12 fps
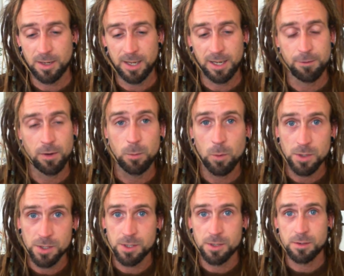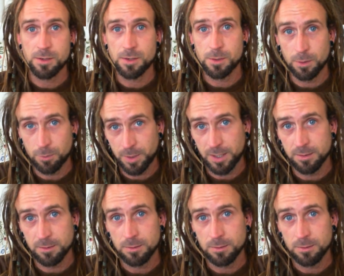if I was to have been,